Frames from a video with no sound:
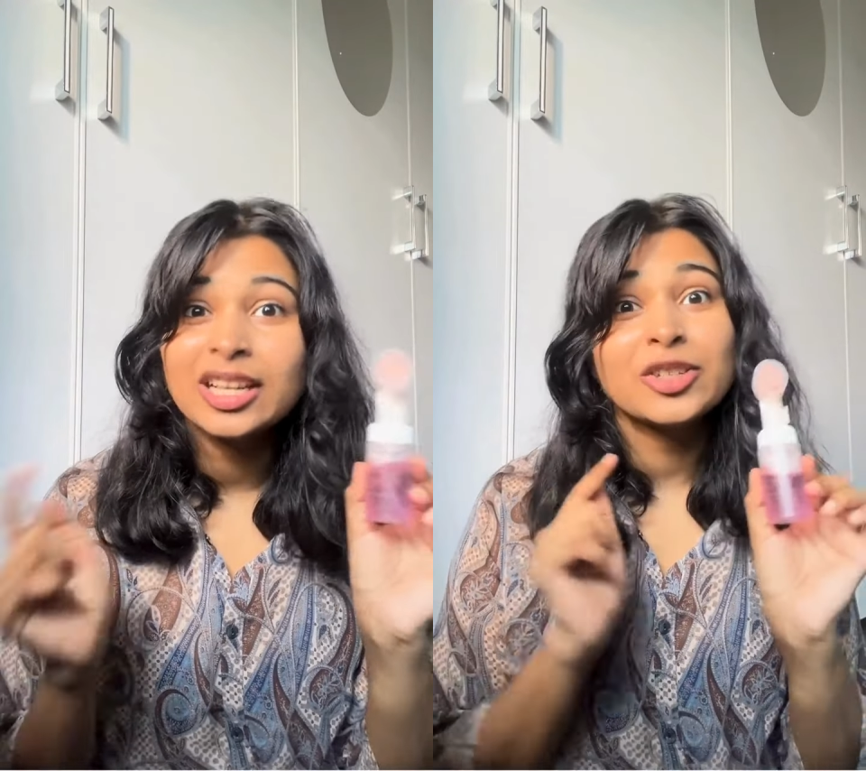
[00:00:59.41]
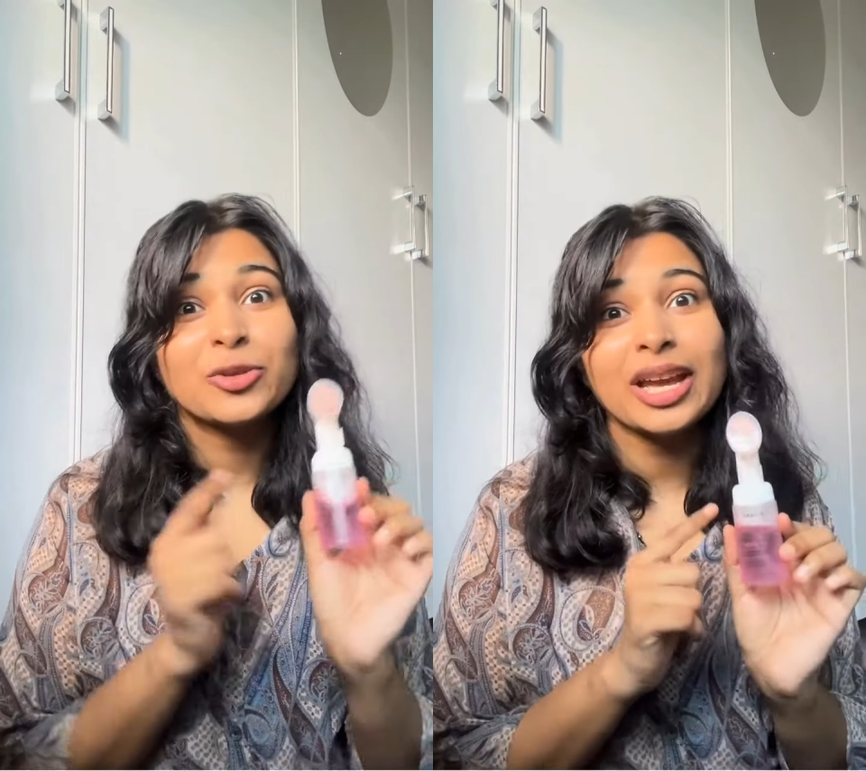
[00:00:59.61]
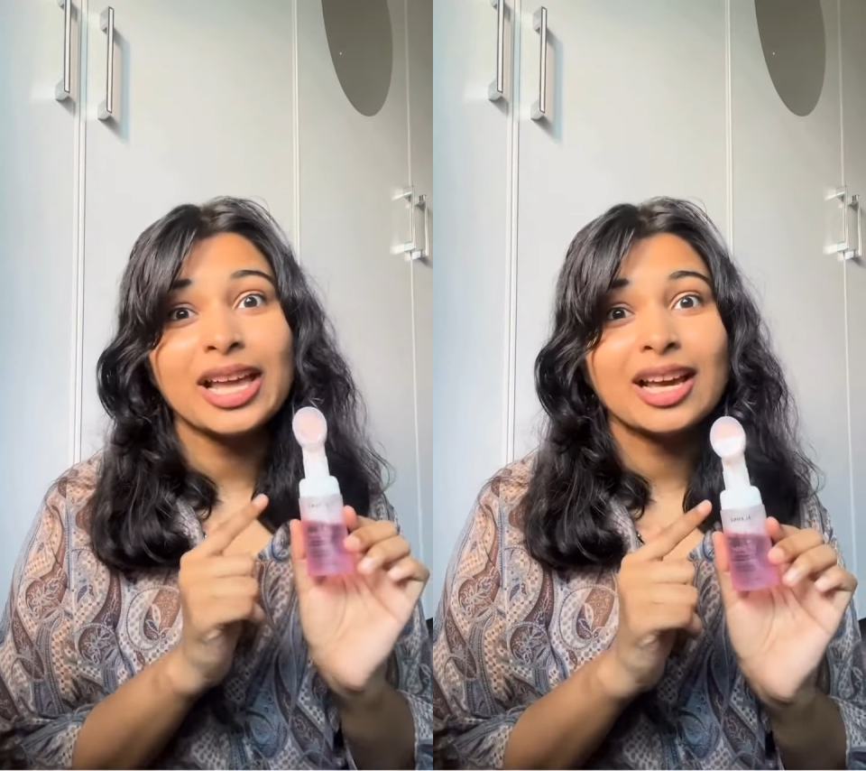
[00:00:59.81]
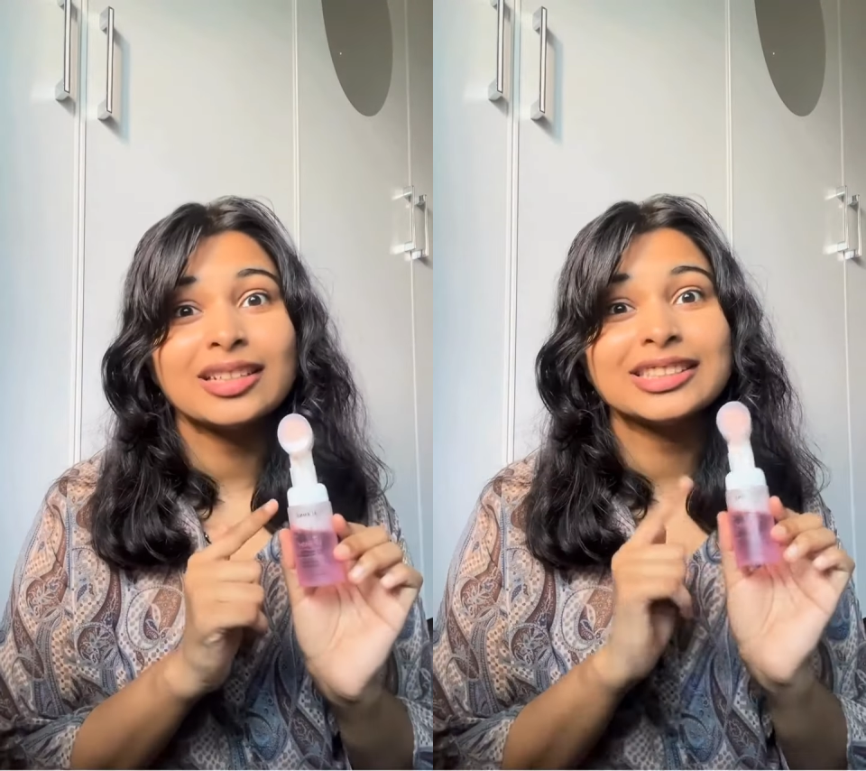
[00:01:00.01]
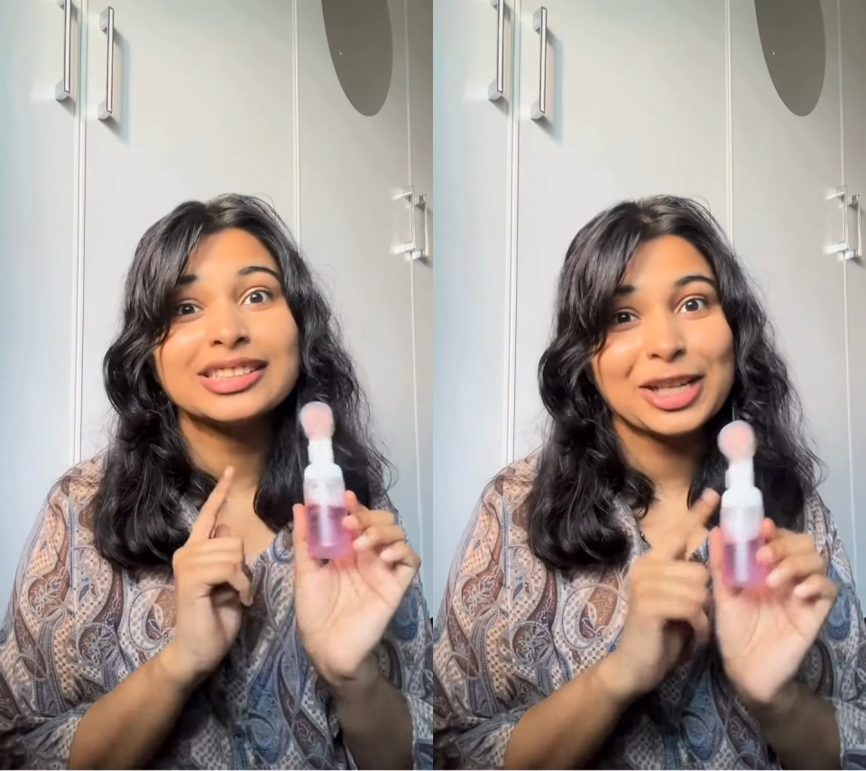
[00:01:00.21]
Try
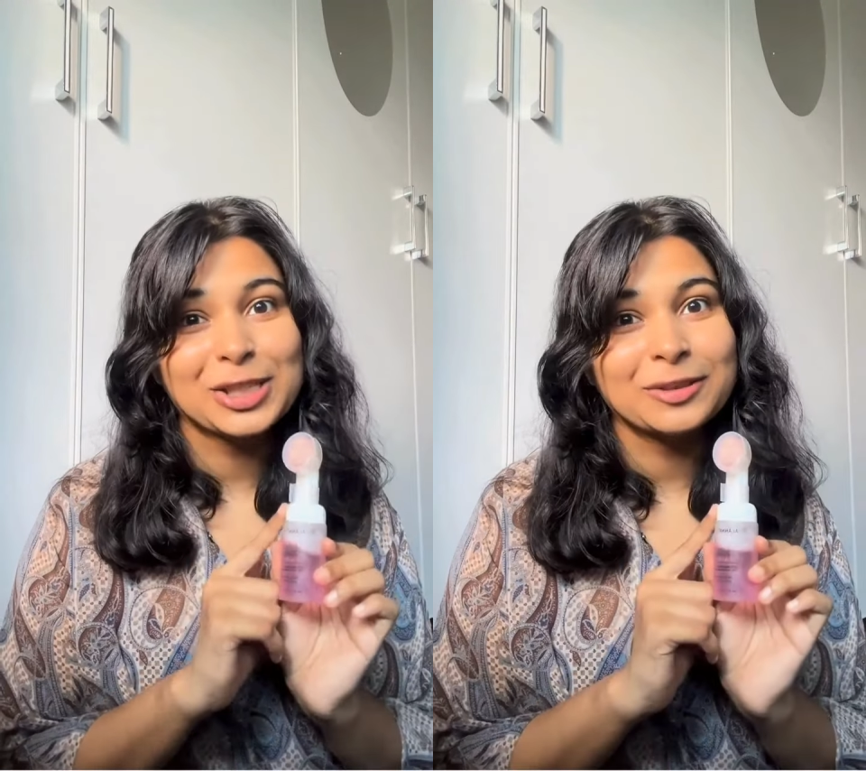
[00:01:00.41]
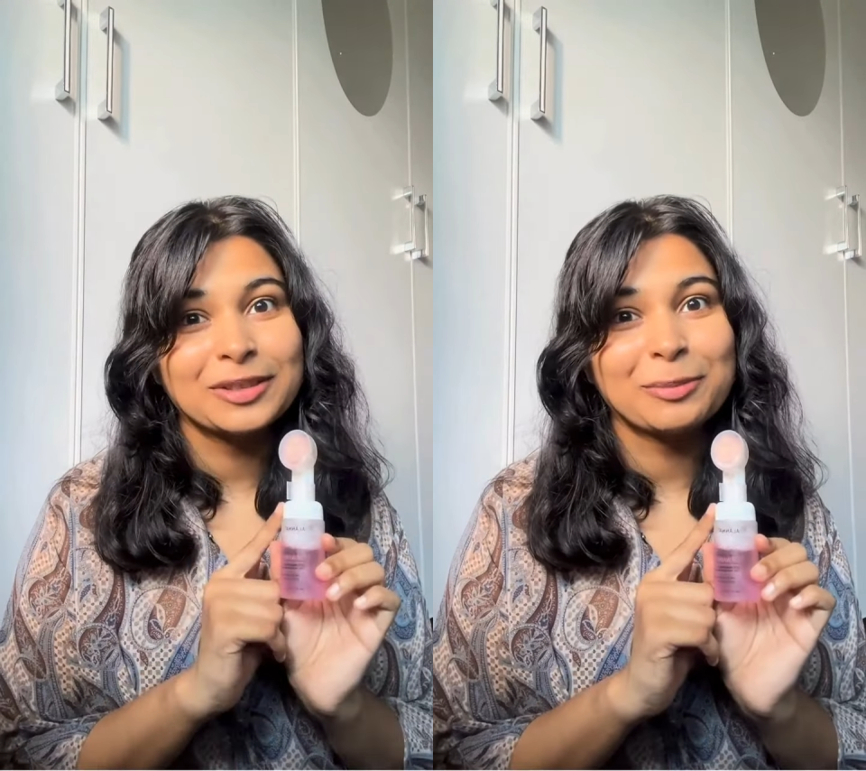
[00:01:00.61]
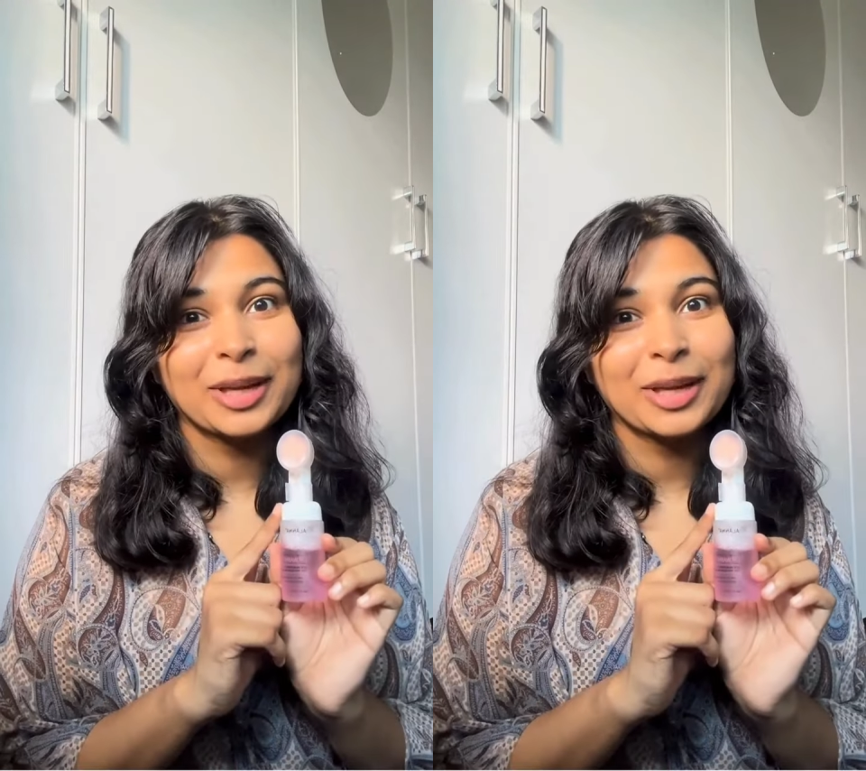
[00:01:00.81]
ALANNA's range of lip care